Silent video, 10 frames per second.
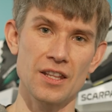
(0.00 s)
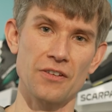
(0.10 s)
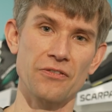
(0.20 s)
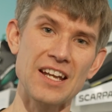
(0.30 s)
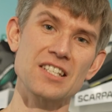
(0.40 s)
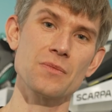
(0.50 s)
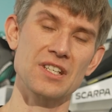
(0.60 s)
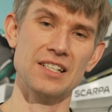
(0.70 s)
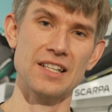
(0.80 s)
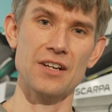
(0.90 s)
The Phantom
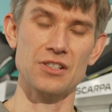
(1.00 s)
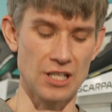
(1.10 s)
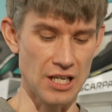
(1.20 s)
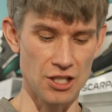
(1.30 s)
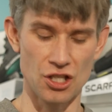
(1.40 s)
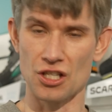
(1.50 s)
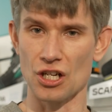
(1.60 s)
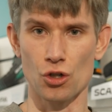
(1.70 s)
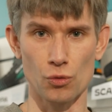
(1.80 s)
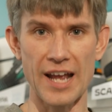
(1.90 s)
6000 is just a
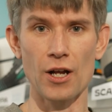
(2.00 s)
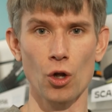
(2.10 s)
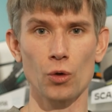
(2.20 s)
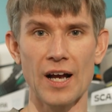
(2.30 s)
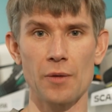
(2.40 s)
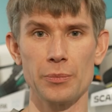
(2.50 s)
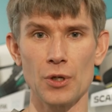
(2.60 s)
great all-round